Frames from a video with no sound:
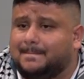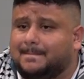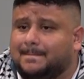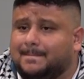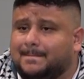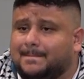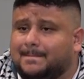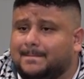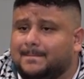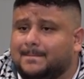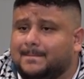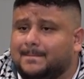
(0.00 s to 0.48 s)

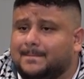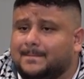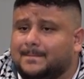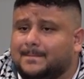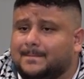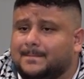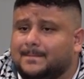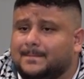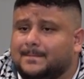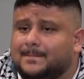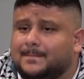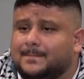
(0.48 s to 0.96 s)

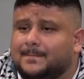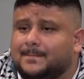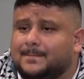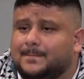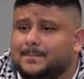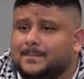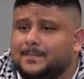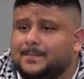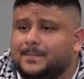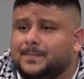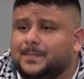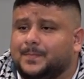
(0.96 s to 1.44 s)

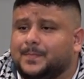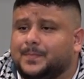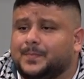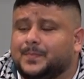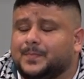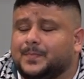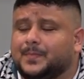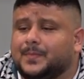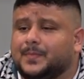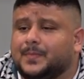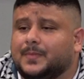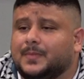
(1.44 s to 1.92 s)

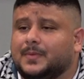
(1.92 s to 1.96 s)
[no speech]